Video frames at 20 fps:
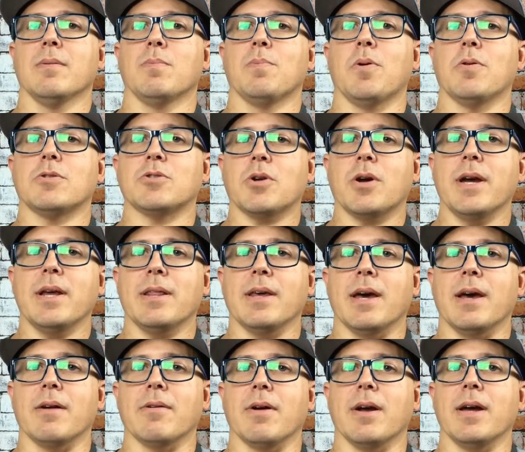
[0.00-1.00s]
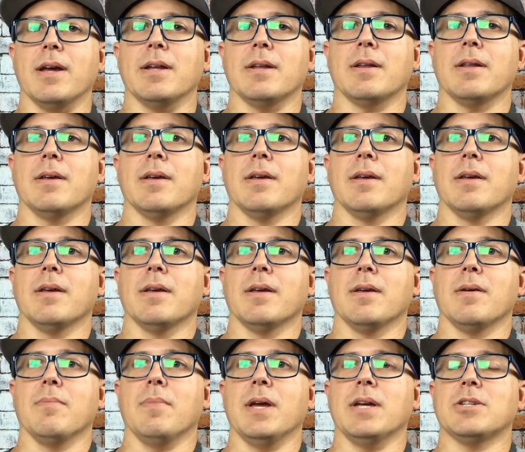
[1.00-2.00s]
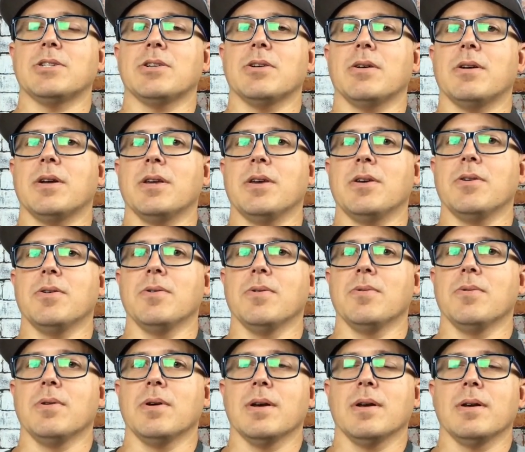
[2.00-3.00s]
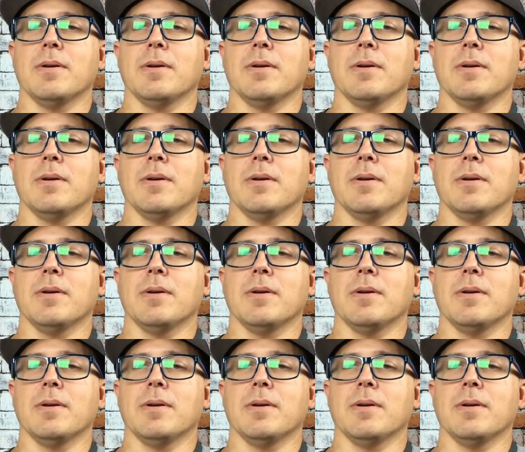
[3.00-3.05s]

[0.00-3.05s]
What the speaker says: portray that, right? Make sure you